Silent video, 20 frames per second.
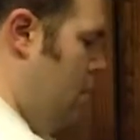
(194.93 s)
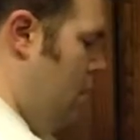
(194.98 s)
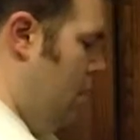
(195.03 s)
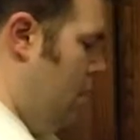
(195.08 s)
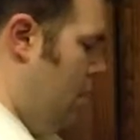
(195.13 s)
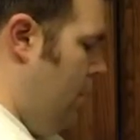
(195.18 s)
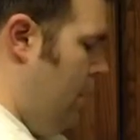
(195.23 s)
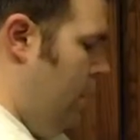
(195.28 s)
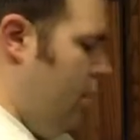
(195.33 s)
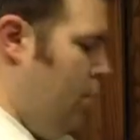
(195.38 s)

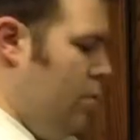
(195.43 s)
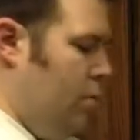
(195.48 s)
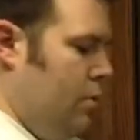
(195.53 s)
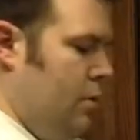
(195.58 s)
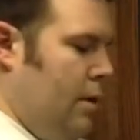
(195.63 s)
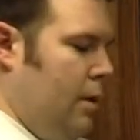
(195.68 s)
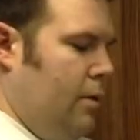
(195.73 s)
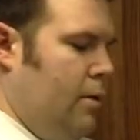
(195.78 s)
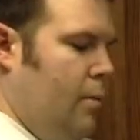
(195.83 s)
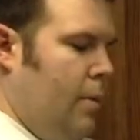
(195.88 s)
and that pulls
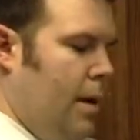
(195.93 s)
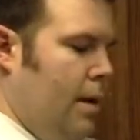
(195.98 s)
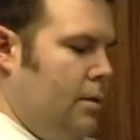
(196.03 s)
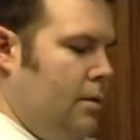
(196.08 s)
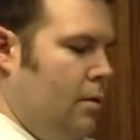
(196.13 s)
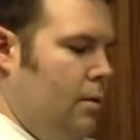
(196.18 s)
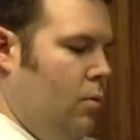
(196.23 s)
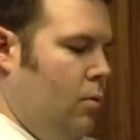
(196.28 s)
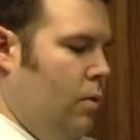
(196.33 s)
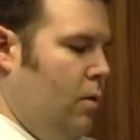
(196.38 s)
out the
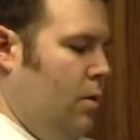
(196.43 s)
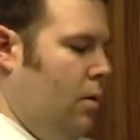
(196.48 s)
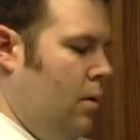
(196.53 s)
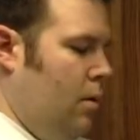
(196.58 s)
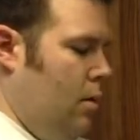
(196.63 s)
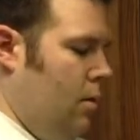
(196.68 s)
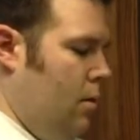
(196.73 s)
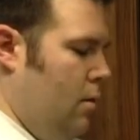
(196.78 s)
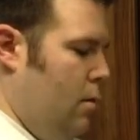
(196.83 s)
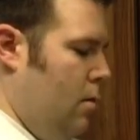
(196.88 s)
basket with it.
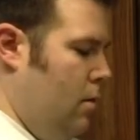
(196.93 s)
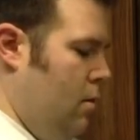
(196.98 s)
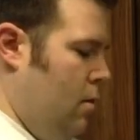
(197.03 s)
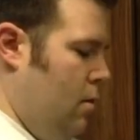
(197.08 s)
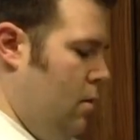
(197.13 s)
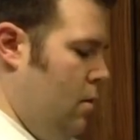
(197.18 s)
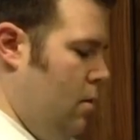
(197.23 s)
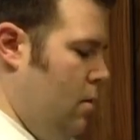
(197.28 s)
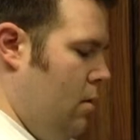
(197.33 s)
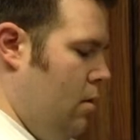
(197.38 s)

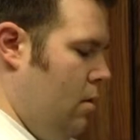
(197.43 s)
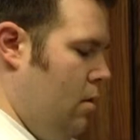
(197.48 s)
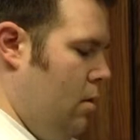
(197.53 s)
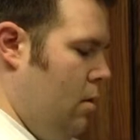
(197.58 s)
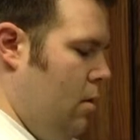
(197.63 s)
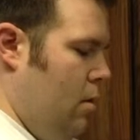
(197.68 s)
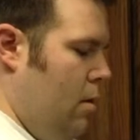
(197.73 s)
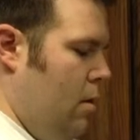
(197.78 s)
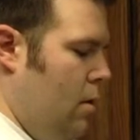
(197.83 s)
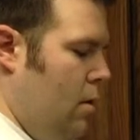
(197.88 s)

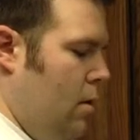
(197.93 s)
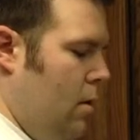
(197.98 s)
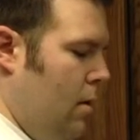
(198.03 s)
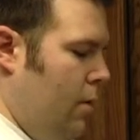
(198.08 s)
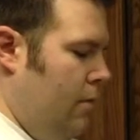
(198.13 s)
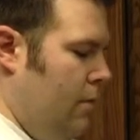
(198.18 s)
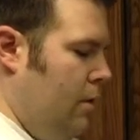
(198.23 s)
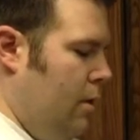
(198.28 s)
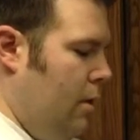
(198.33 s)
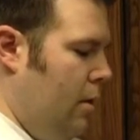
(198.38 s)
I've
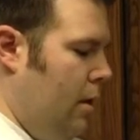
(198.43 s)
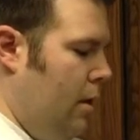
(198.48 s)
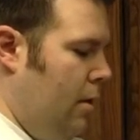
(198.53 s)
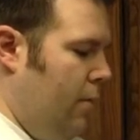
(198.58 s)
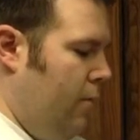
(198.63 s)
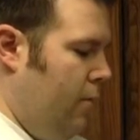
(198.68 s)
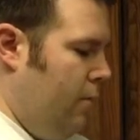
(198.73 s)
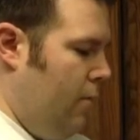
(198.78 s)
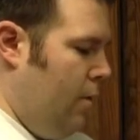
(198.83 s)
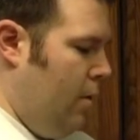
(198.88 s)
seen a lot
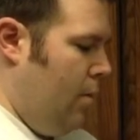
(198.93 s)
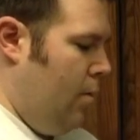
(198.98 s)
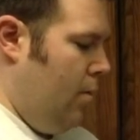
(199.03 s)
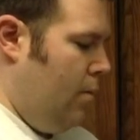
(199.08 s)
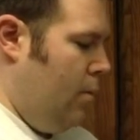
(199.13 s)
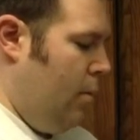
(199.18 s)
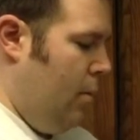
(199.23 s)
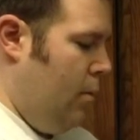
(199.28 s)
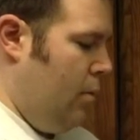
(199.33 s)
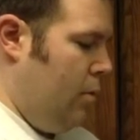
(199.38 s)
of
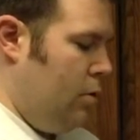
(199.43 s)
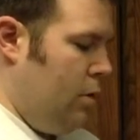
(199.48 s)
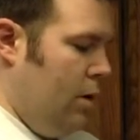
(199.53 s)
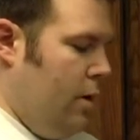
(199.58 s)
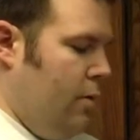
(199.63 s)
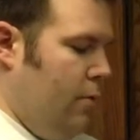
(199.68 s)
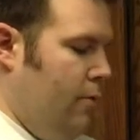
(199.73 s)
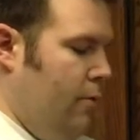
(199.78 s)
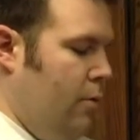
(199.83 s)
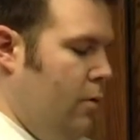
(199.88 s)
people trying to
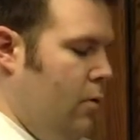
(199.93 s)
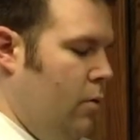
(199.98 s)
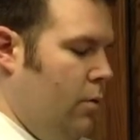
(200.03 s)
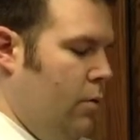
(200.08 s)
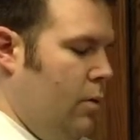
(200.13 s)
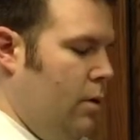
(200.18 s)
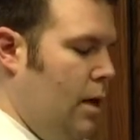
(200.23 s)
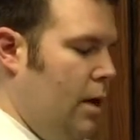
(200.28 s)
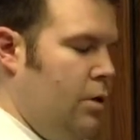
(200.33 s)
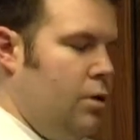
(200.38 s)
fiddle with
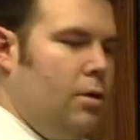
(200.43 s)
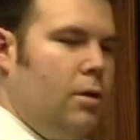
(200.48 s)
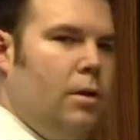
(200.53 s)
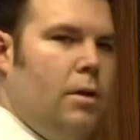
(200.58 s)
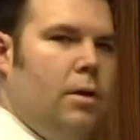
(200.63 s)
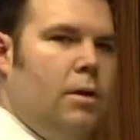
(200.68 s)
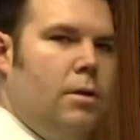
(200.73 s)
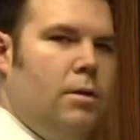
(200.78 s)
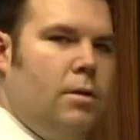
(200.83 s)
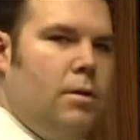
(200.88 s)
catching
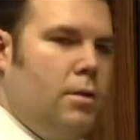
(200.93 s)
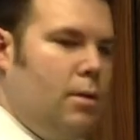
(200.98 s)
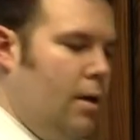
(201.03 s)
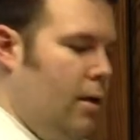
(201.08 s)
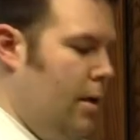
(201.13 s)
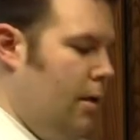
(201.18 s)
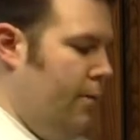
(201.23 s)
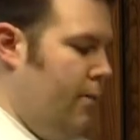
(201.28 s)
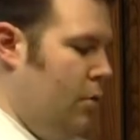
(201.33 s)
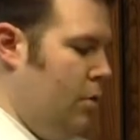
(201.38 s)
this.
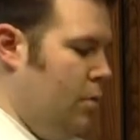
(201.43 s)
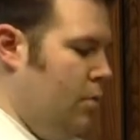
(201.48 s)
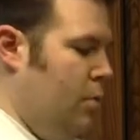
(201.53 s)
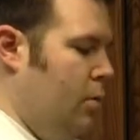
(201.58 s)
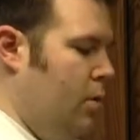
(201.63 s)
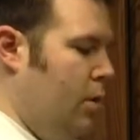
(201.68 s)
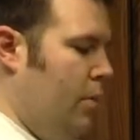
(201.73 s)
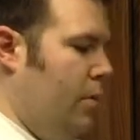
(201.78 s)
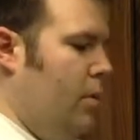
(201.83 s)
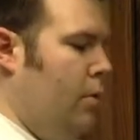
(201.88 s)
If you just
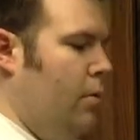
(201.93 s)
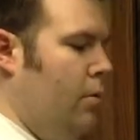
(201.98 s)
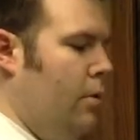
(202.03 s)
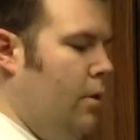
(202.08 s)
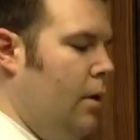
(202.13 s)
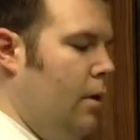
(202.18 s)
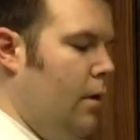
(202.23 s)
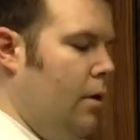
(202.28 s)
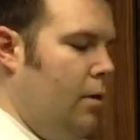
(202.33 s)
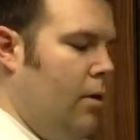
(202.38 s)
pull up the whole
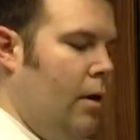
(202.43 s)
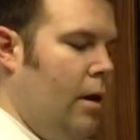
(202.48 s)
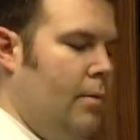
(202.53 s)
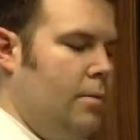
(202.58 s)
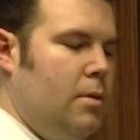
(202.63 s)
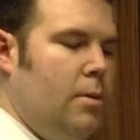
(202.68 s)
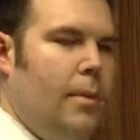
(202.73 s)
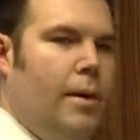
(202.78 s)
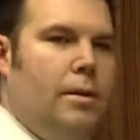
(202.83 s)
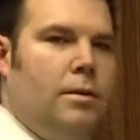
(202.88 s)
thing, it grabs the
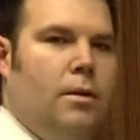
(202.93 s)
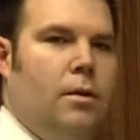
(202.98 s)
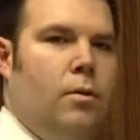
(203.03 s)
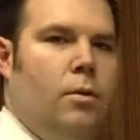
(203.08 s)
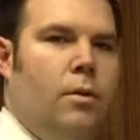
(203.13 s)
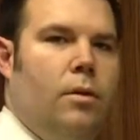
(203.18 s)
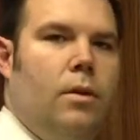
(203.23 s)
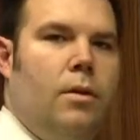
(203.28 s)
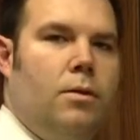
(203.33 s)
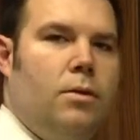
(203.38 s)
basket
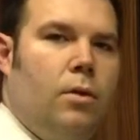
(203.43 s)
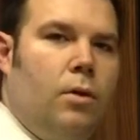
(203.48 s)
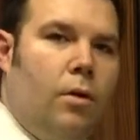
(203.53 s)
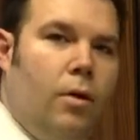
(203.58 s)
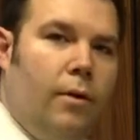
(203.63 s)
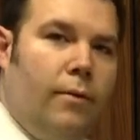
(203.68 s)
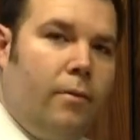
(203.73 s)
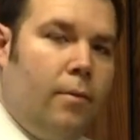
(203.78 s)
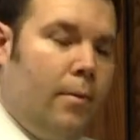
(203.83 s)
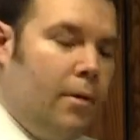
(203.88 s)
with it, so you don't
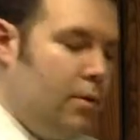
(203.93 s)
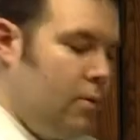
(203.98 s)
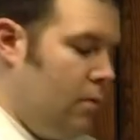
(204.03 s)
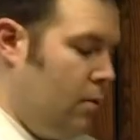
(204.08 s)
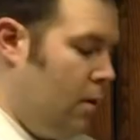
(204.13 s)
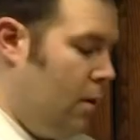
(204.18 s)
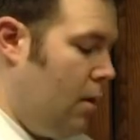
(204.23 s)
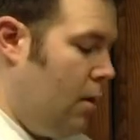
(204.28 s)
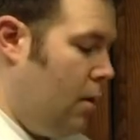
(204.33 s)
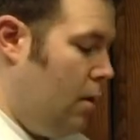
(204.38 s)
have to mess with
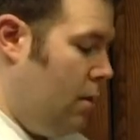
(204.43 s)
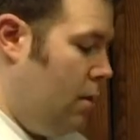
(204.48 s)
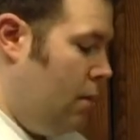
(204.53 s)
that.